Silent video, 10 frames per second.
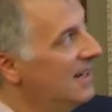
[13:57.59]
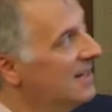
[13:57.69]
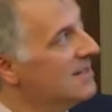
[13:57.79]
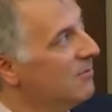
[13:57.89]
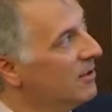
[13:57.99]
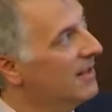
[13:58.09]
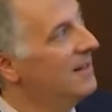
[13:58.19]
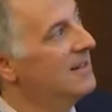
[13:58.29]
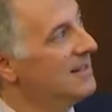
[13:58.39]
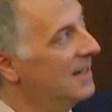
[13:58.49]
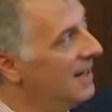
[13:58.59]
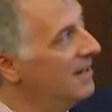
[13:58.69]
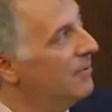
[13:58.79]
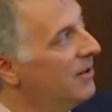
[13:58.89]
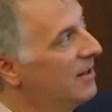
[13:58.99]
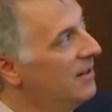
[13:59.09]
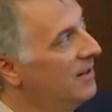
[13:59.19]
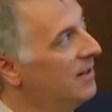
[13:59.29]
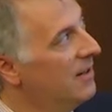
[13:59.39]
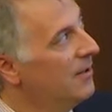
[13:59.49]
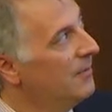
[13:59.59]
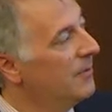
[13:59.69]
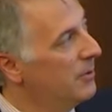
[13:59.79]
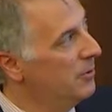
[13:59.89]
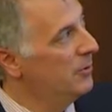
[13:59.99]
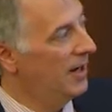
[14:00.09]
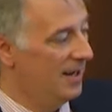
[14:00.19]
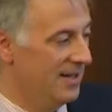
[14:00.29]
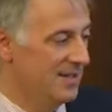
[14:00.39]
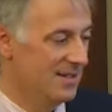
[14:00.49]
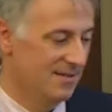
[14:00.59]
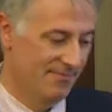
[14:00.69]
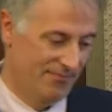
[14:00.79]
it's related to anybody who has